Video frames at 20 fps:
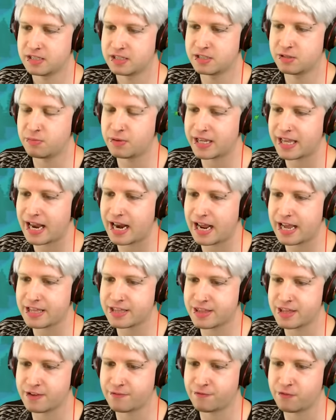Did we get
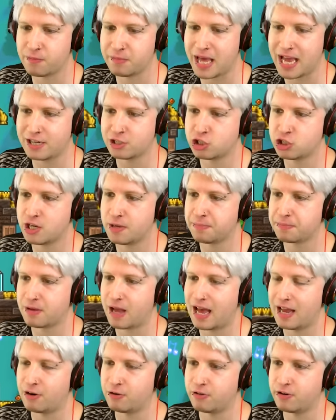anything from that ship?
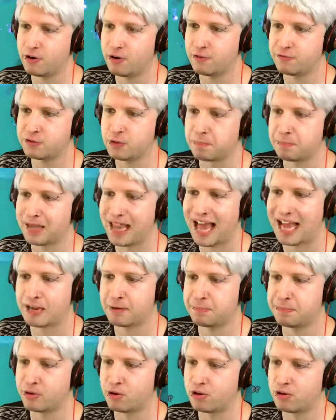I don't know if the
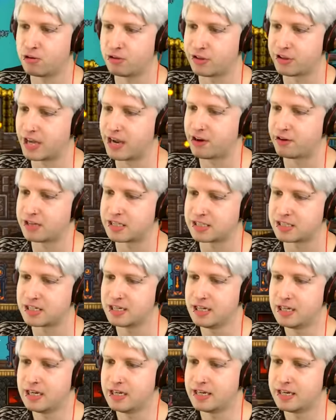black pearl there is
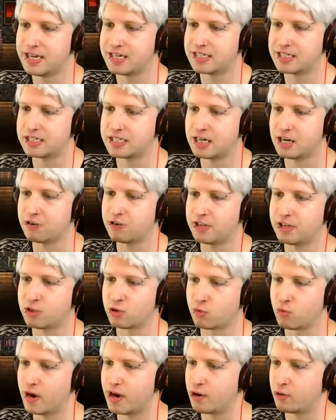necessarily the
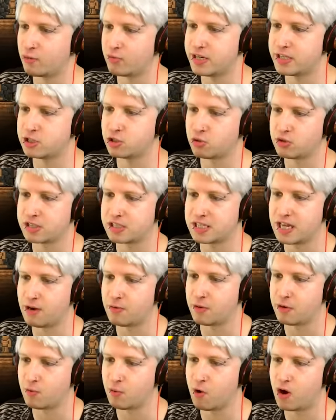rare resource that
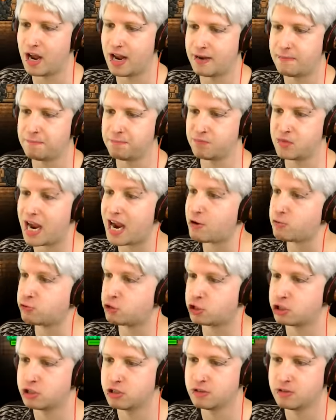we want.
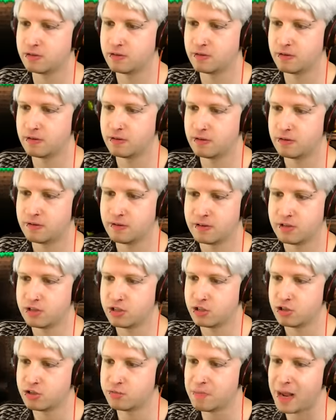Ouch!
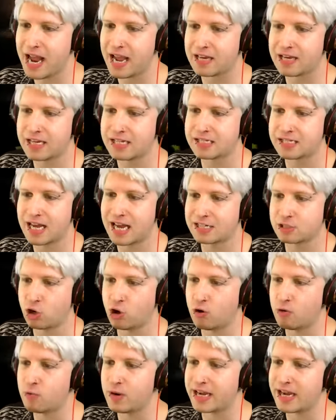Man, these guys.
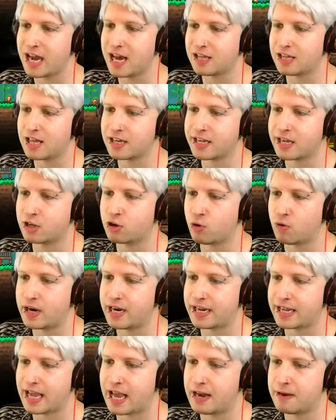Oh, we got a lucky
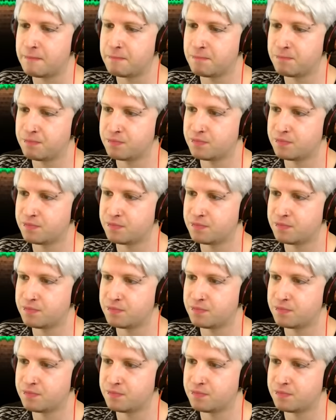coin again.